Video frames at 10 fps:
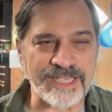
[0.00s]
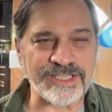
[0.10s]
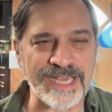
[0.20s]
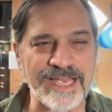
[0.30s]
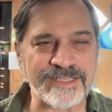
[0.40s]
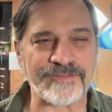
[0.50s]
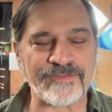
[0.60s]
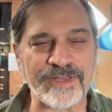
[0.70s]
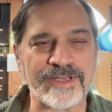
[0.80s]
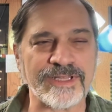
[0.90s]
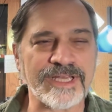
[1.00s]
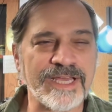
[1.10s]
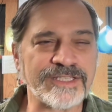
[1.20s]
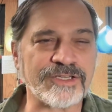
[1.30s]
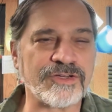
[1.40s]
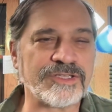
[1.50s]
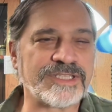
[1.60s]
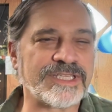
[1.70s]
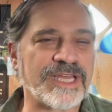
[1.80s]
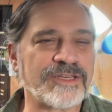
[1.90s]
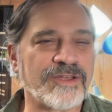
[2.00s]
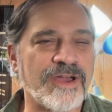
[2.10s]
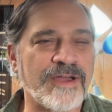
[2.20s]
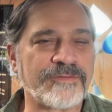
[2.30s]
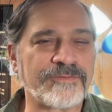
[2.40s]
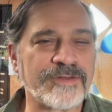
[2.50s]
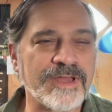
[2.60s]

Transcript: jazzy feel. It's a good send-off.